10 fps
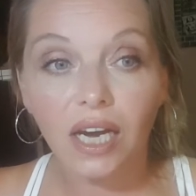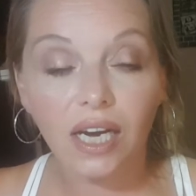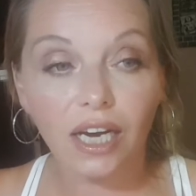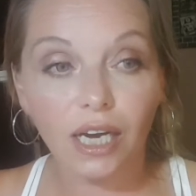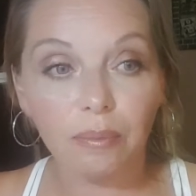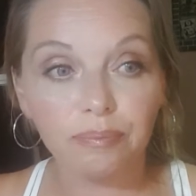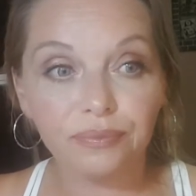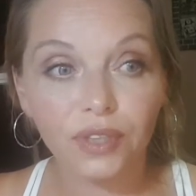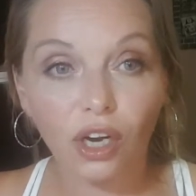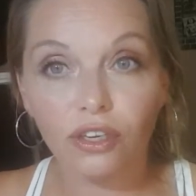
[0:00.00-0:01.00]

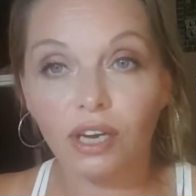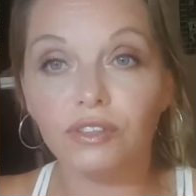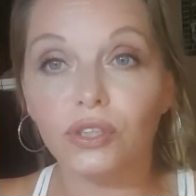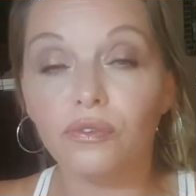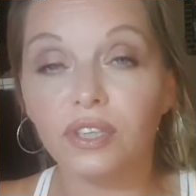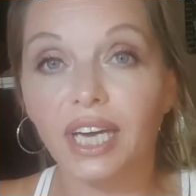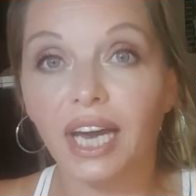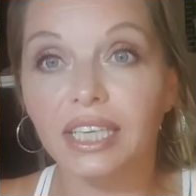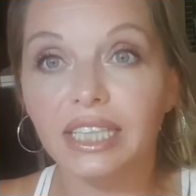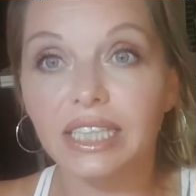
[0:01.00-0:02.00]
Um, all you have to do for
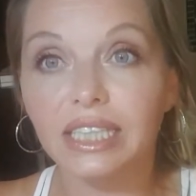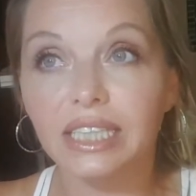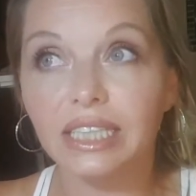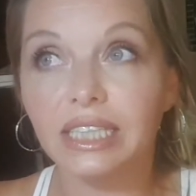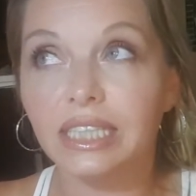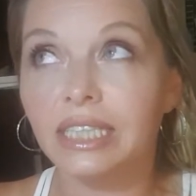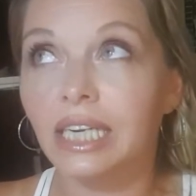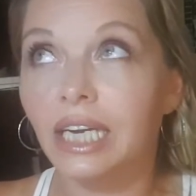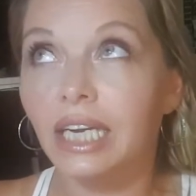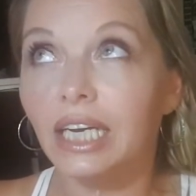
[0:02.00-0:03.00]
that is
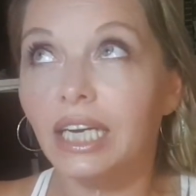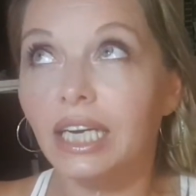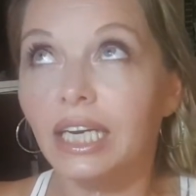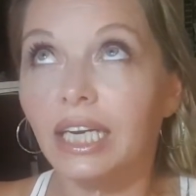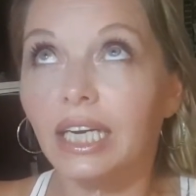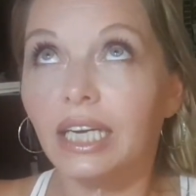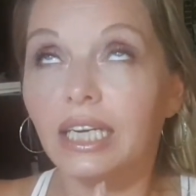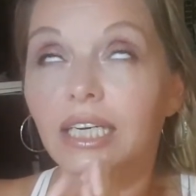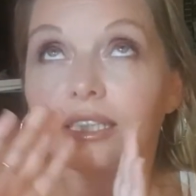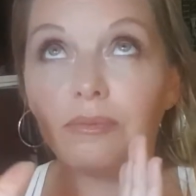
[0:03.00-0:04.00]

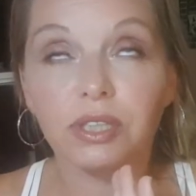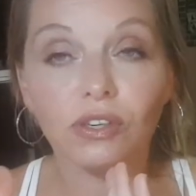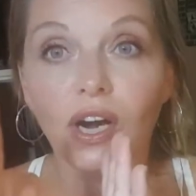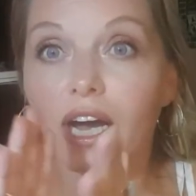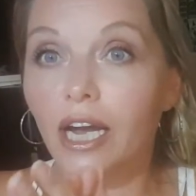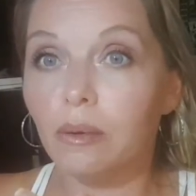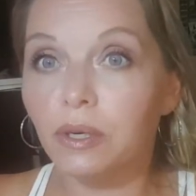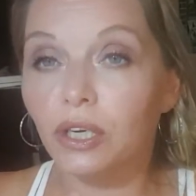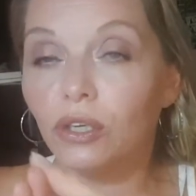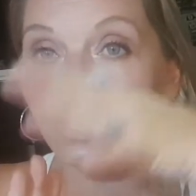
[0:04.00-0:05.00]

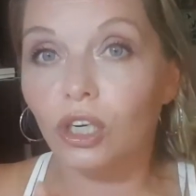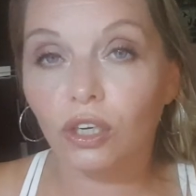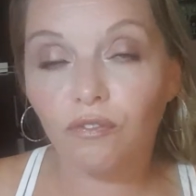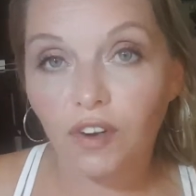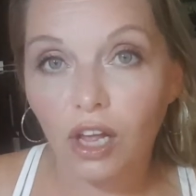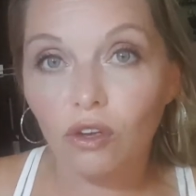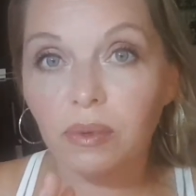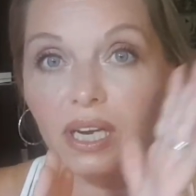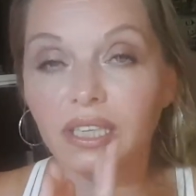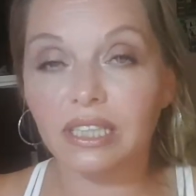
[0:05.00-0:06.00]
subscribe, follow
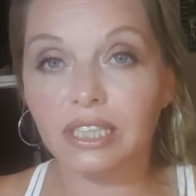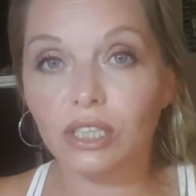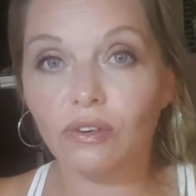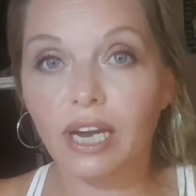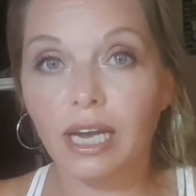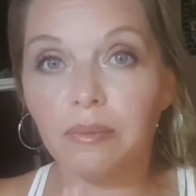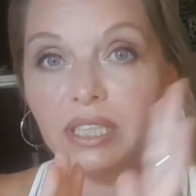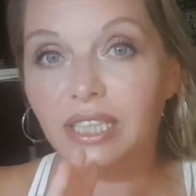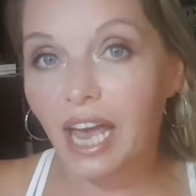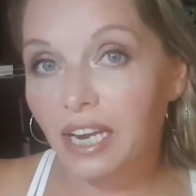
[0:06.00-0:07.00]
me on Instagram,
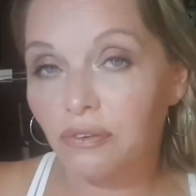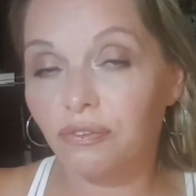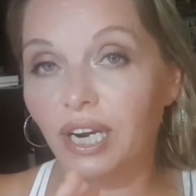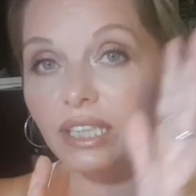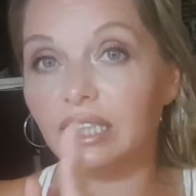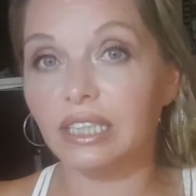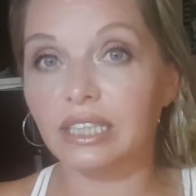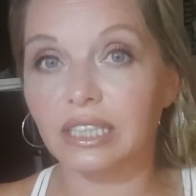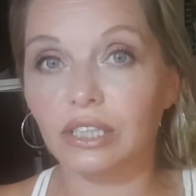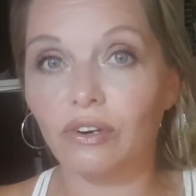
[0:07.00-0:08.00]
tag a friend on
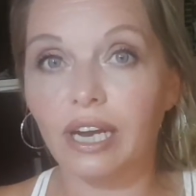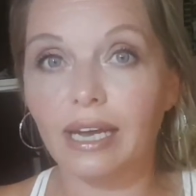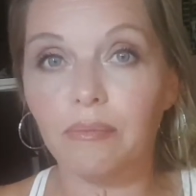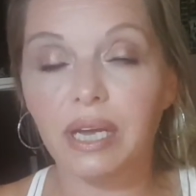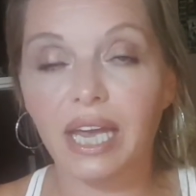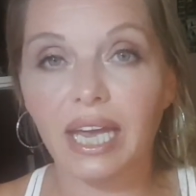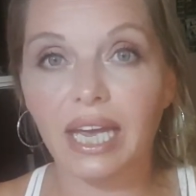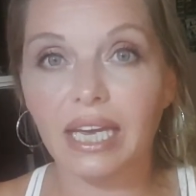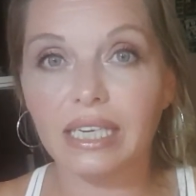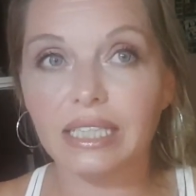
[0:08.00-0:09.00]
Instagram,
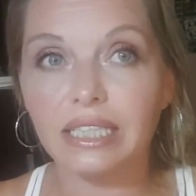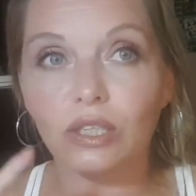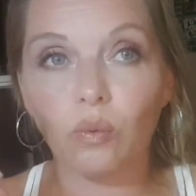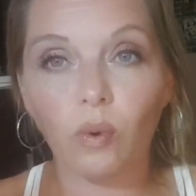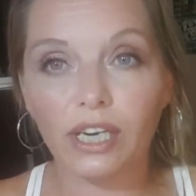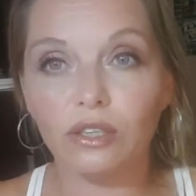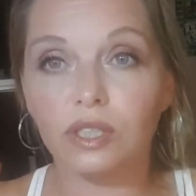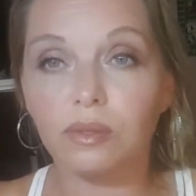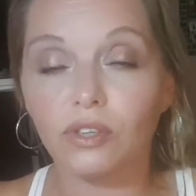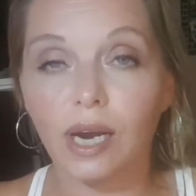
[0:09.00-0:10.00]
and when you
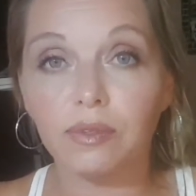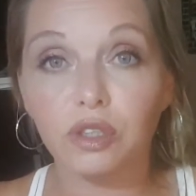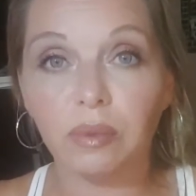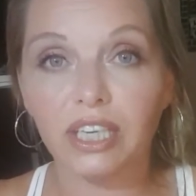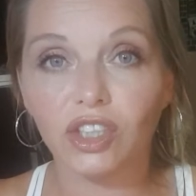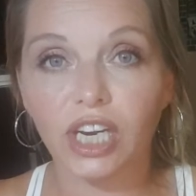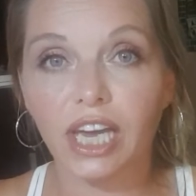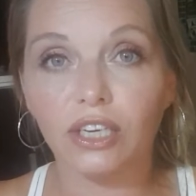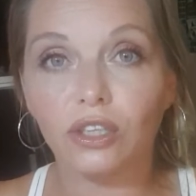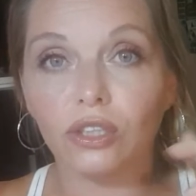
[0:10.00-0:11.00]
subscribe to my
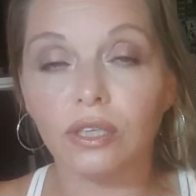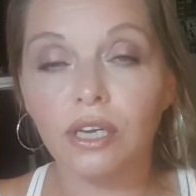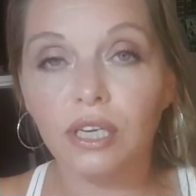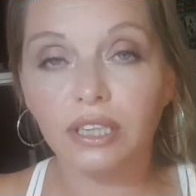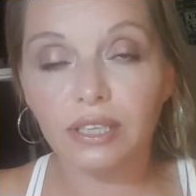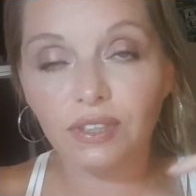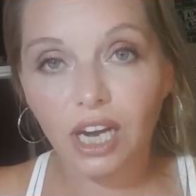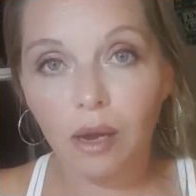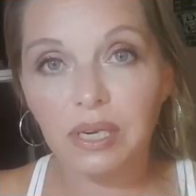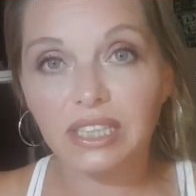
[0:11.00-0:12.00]
channel, Leave a
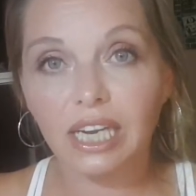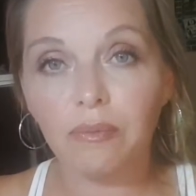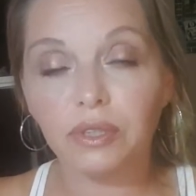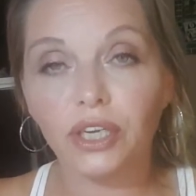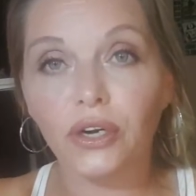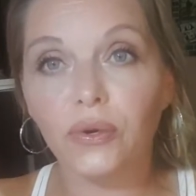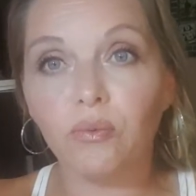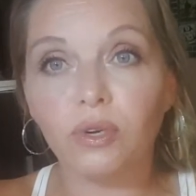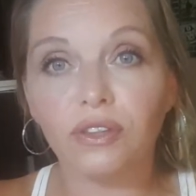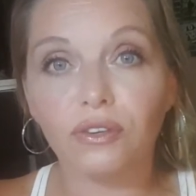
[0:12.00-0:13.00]
comment down below
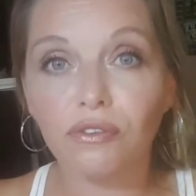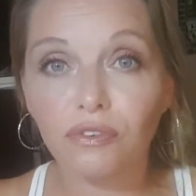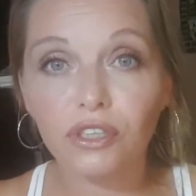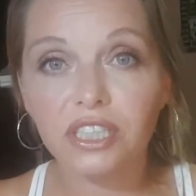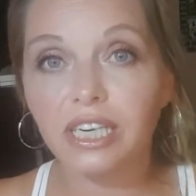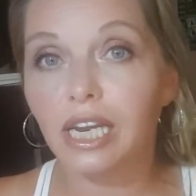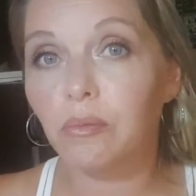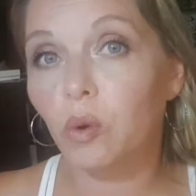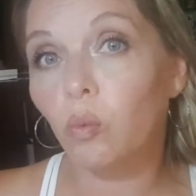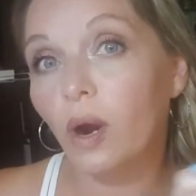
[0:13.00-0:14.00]
with your first
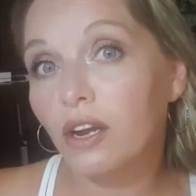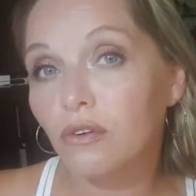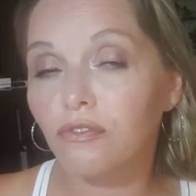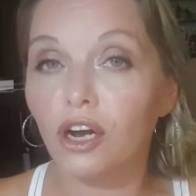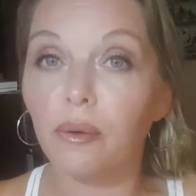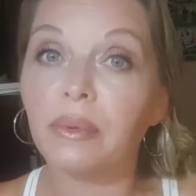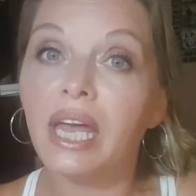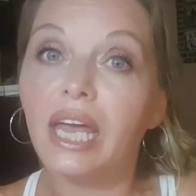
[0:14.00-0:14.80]
name, where you're from,